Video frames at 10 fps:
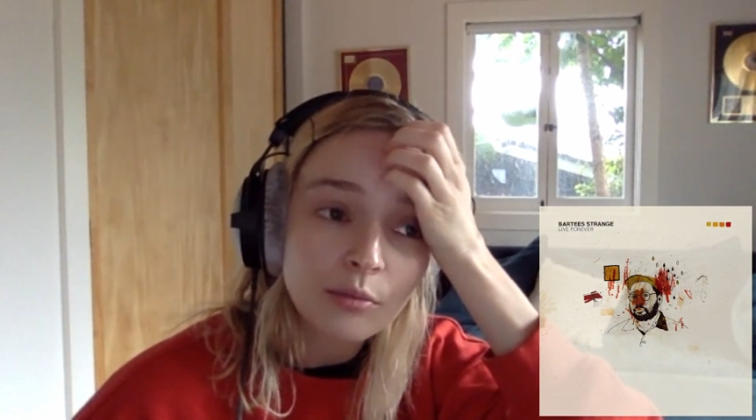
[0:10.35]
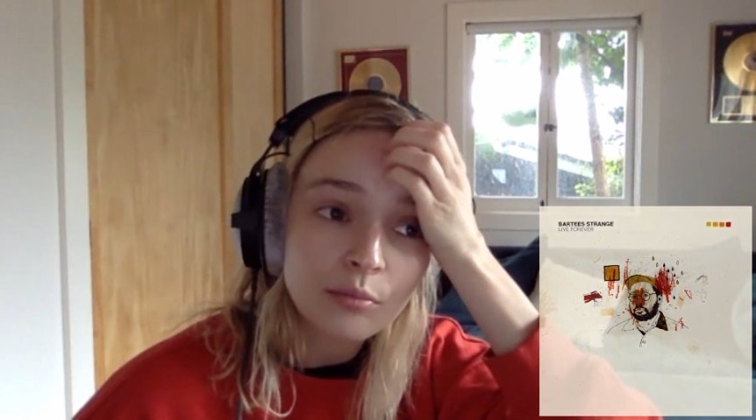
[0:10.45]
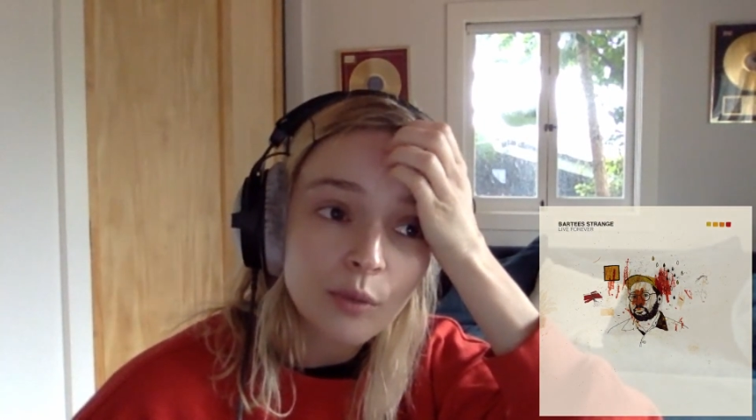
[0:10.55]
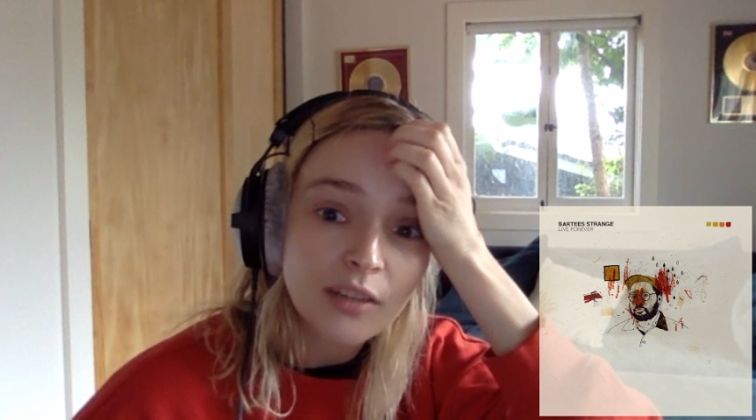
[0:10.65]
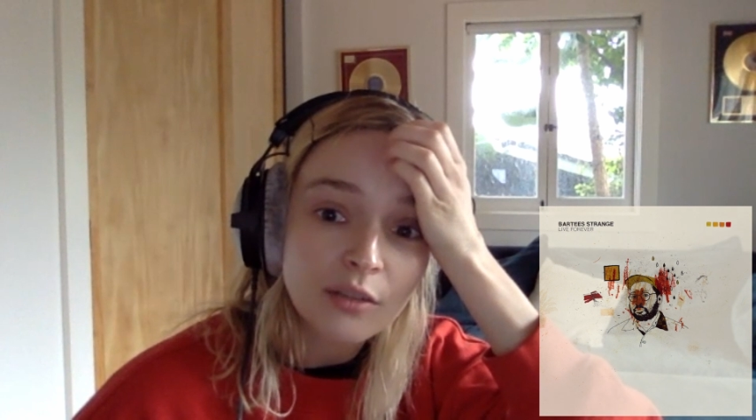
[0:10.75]

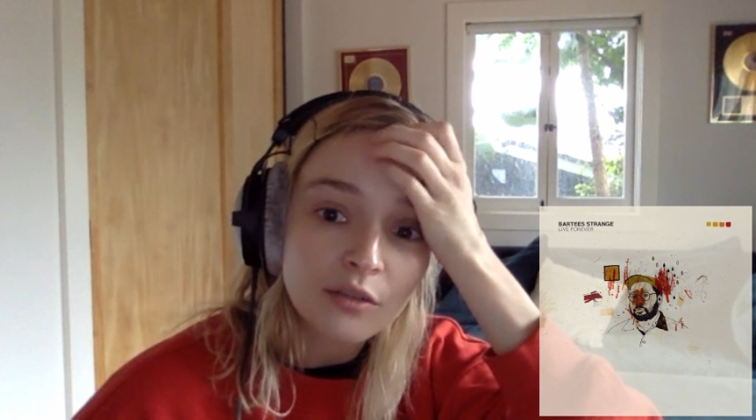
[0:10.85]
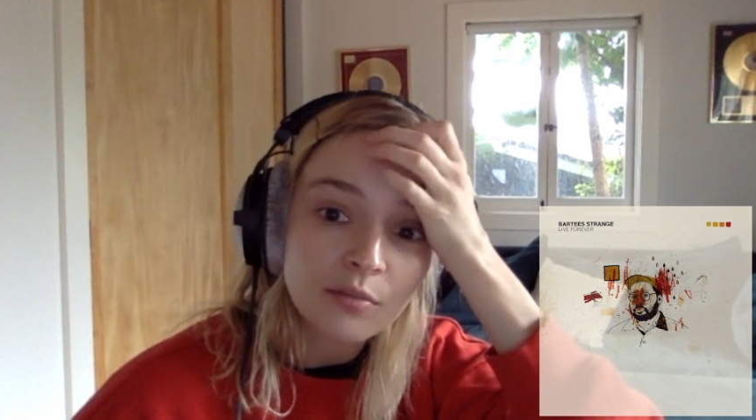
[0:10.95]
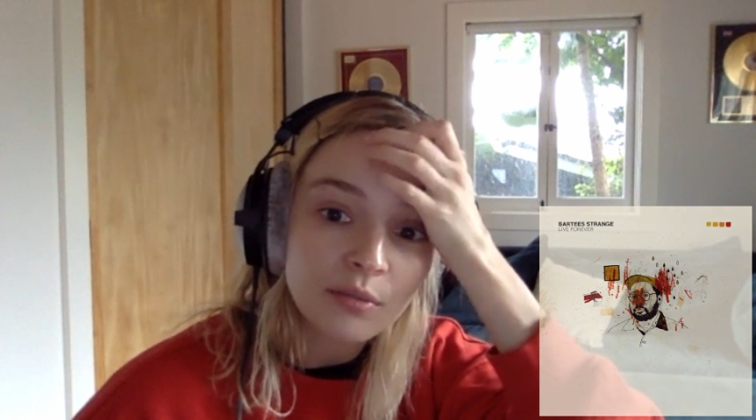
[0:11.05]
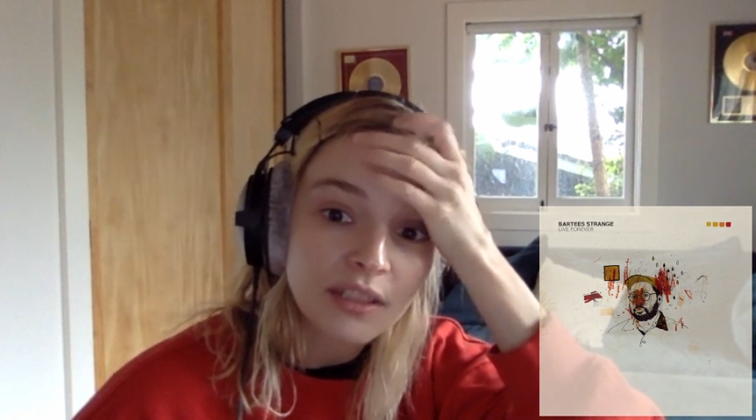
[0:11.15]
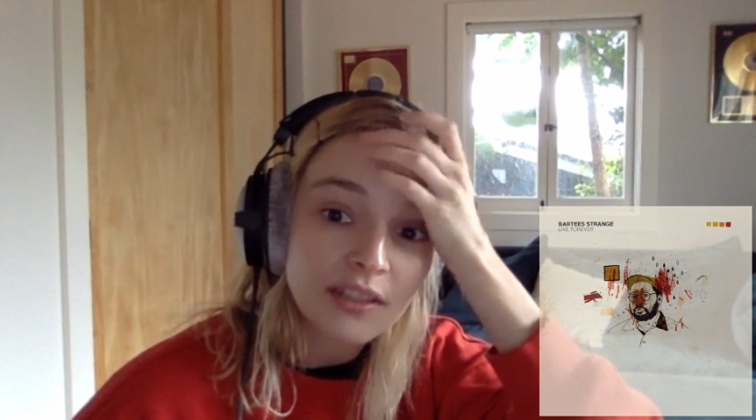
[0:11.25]
white dudes
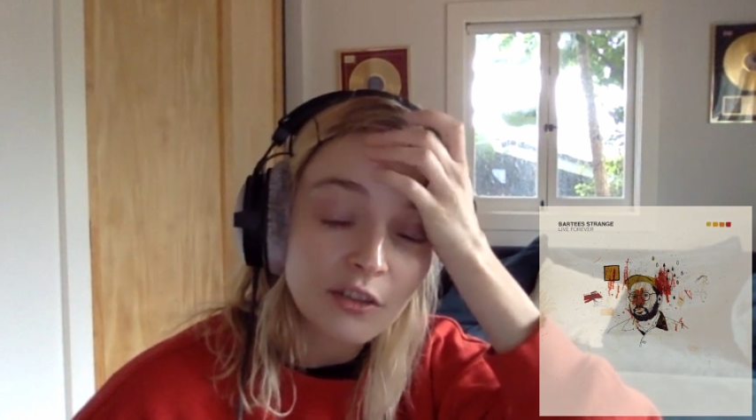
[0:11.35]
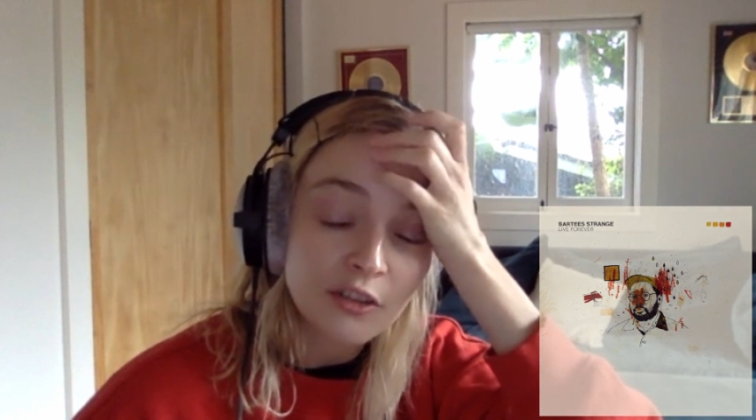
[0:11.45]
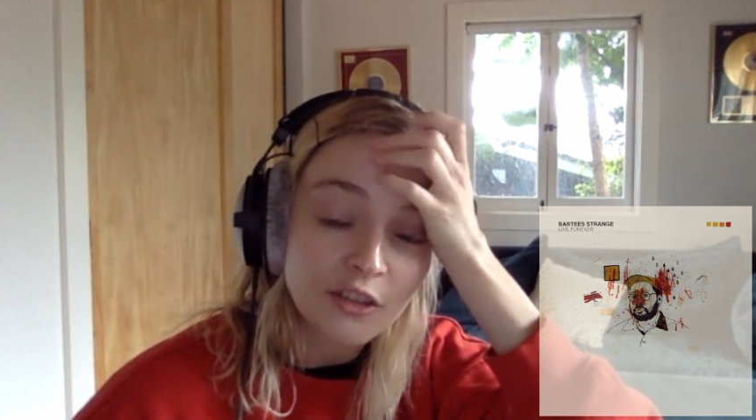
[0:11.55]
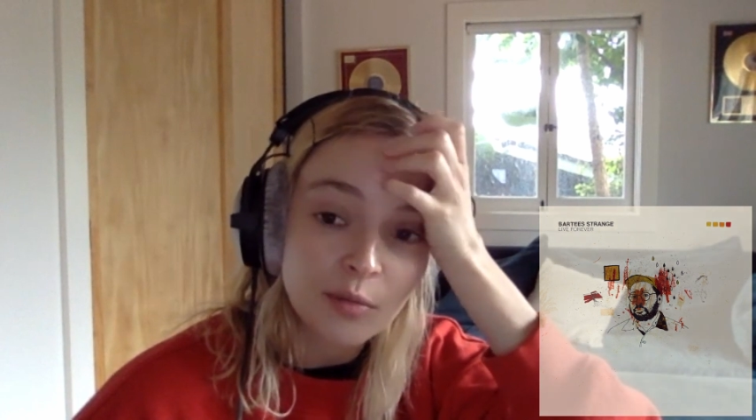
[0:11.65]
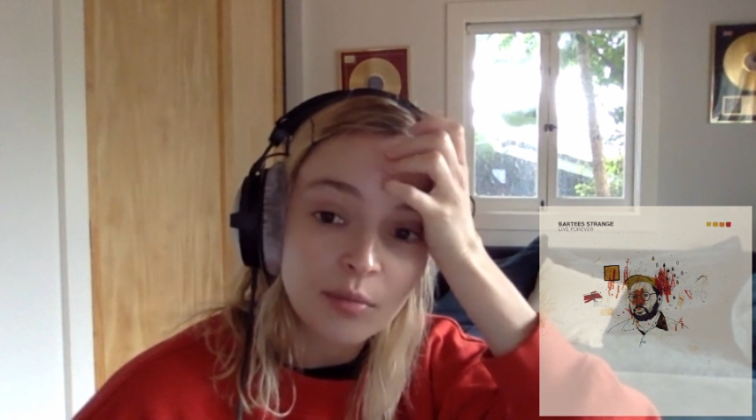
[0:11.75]
playing
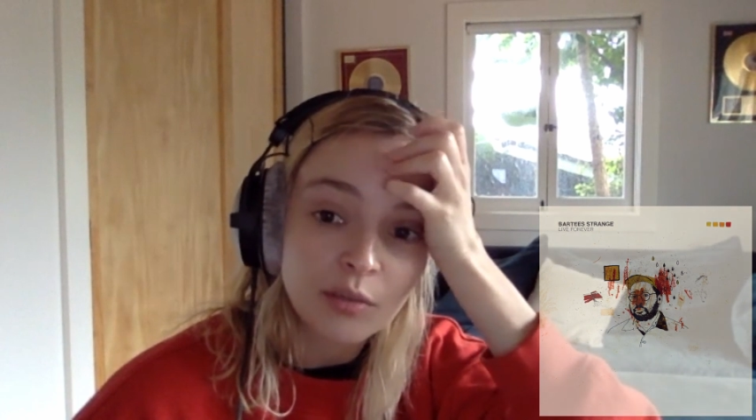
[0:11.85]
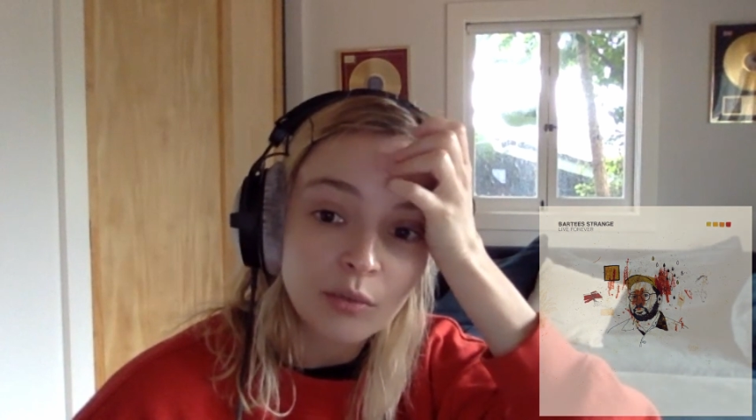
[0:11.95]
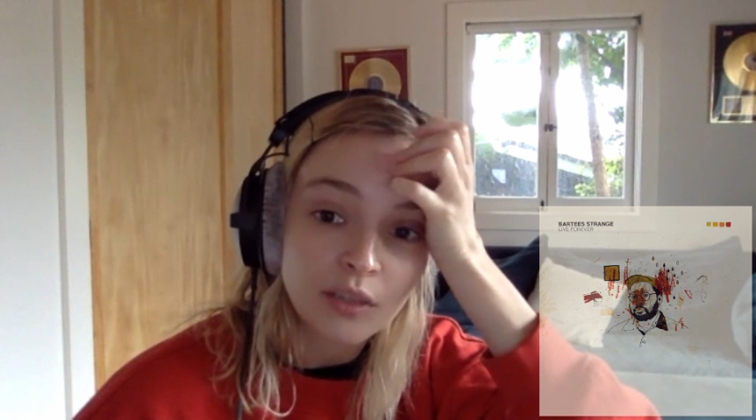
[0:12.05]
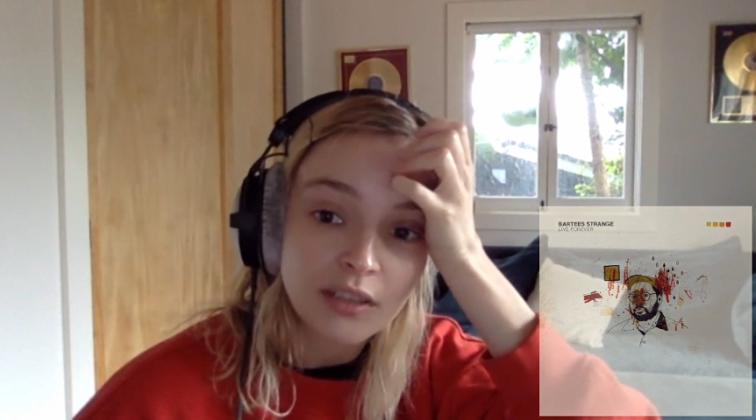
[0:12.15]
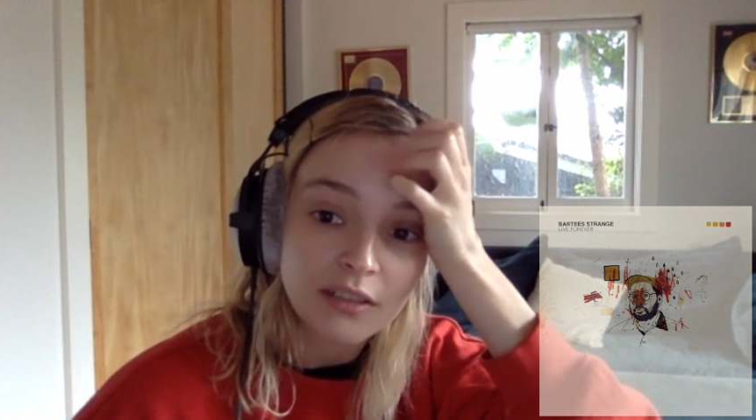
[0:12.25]
songs about being
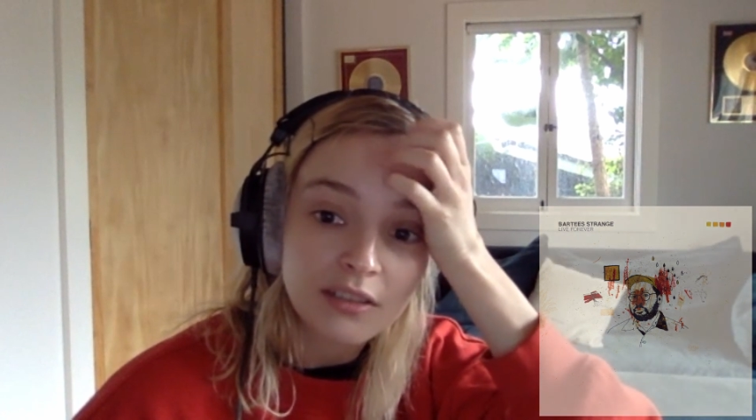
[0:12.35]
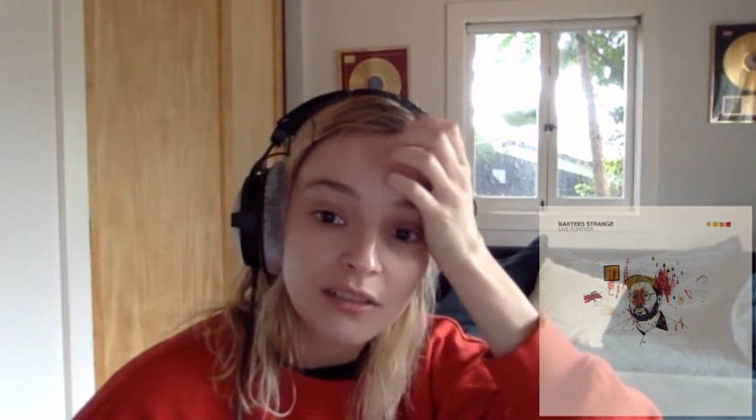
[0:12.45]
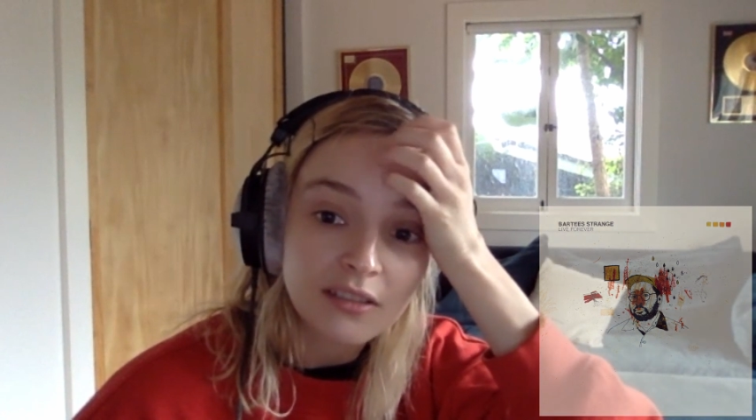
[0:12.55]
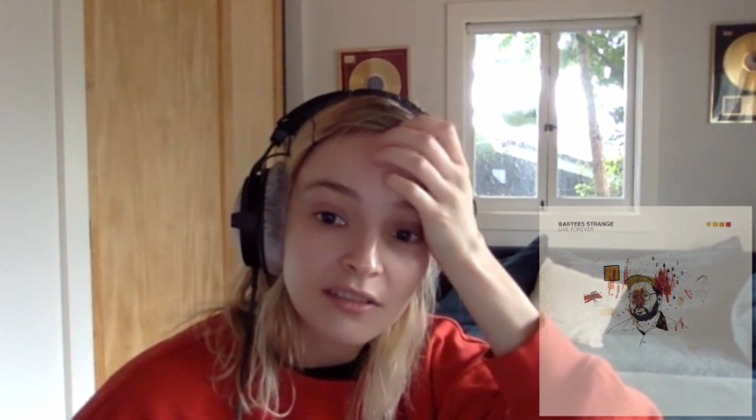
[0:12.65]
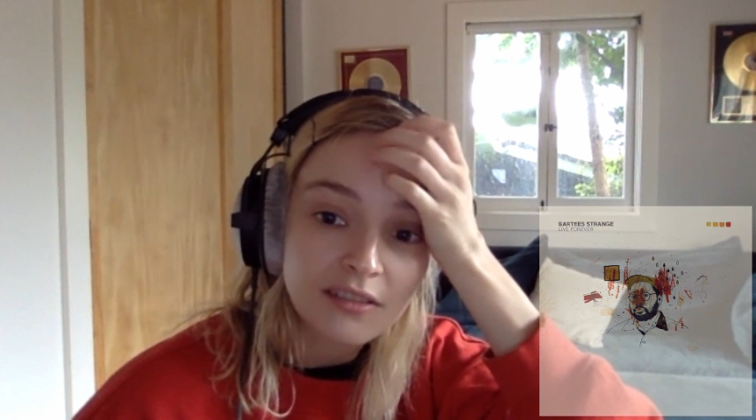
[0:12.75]
white dudes.